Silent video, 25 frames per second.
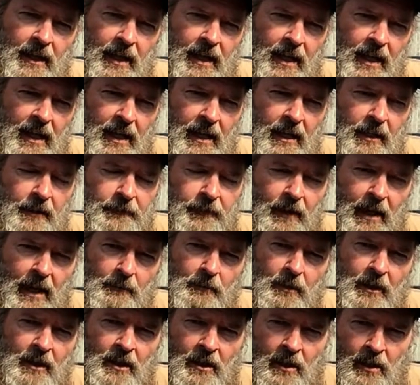And if I
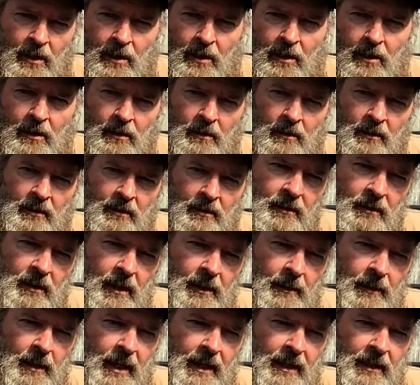recall,
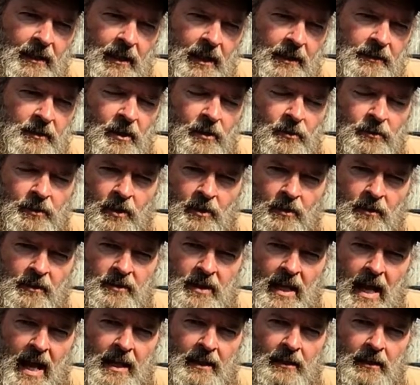and I don't know
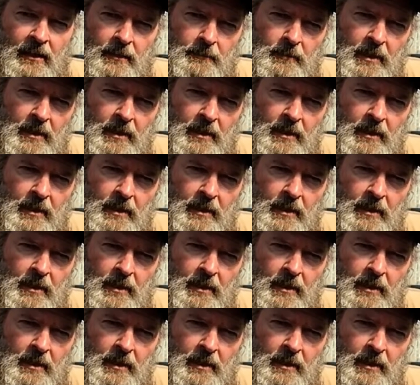exactly,